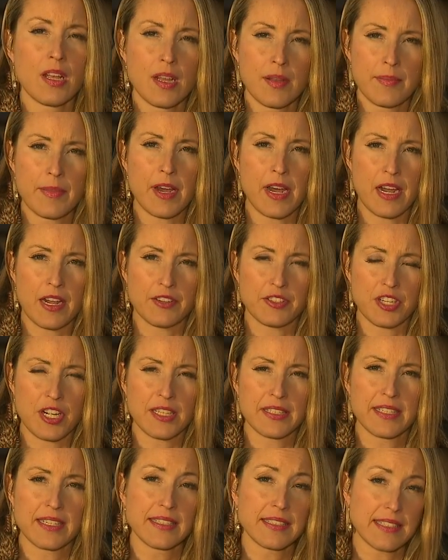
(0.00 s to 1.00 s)
Merrick
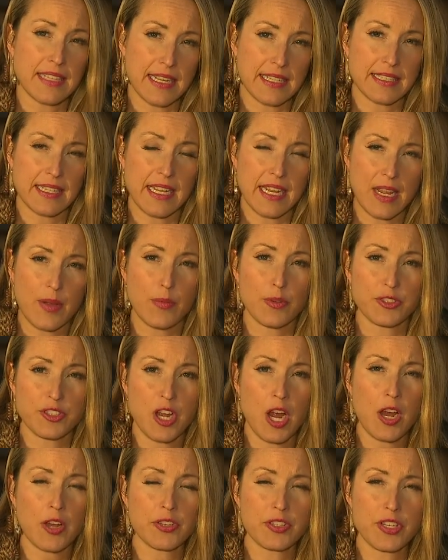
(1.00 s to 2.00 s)
Johnson says that he will
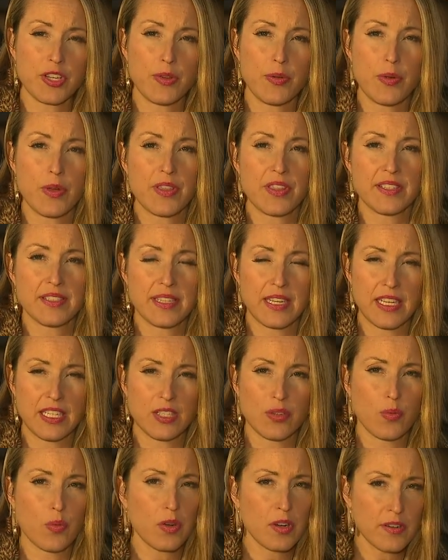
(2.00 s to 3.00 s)
talk to the
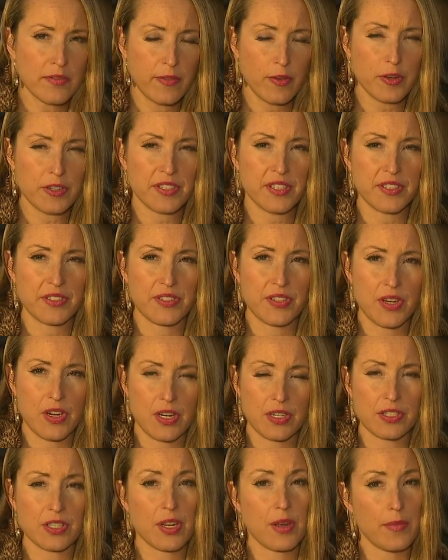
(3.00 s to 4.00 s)
city's workforce
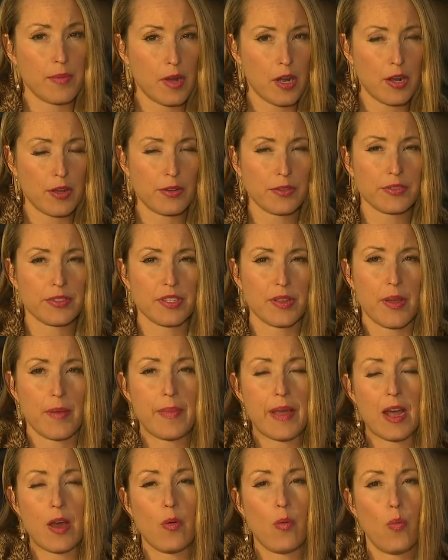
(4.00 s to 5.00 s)
czar tomorrow to
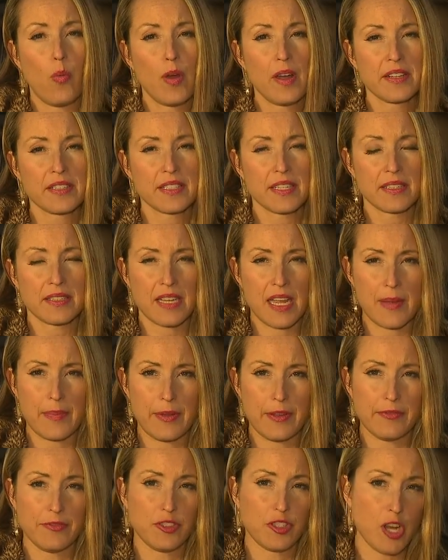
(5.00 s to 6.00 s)
about what type
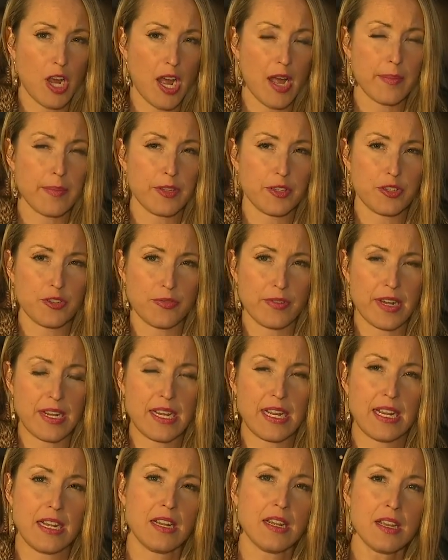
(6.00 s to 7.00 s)
of job
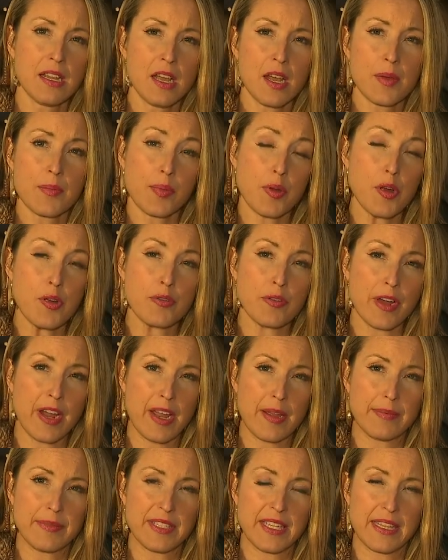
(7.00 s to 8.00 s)
training
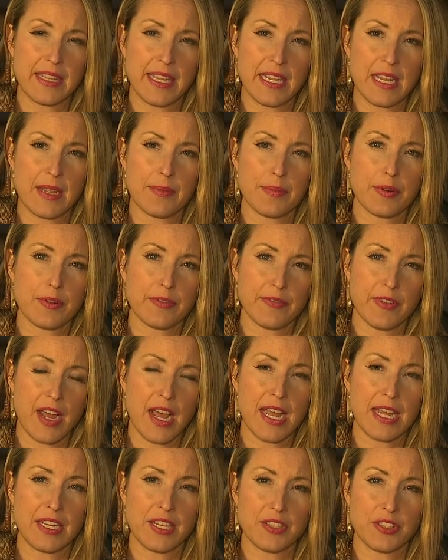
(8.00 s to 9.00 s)
programs that they can
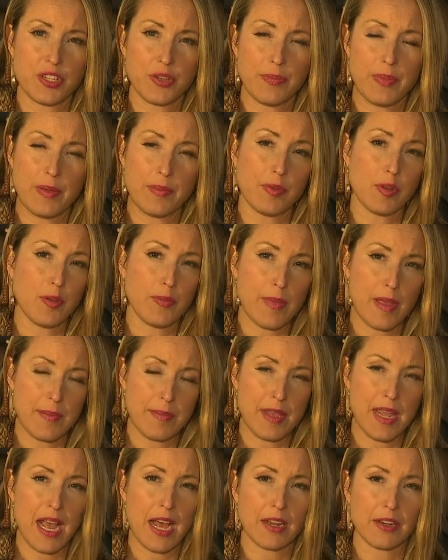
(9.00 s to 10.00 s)
provide to people who may
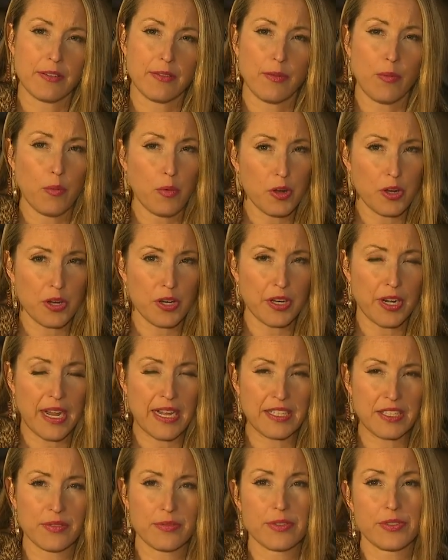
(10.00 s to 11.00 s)
be out of work
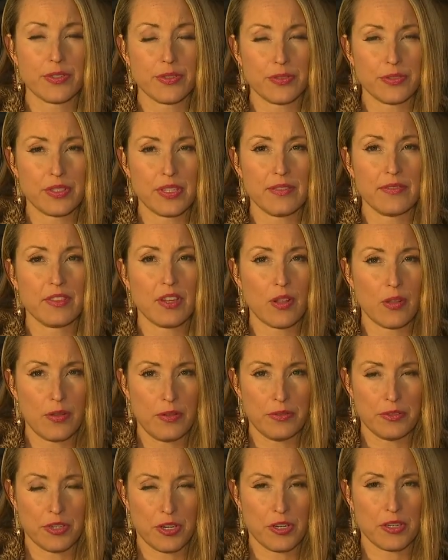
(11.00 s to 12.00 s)
as a result of the
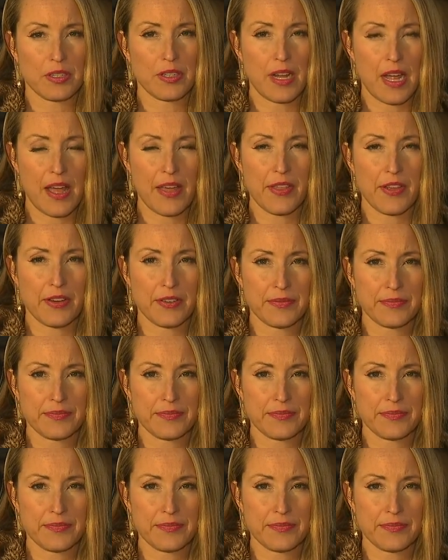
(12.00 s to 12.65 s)
closure. Heather.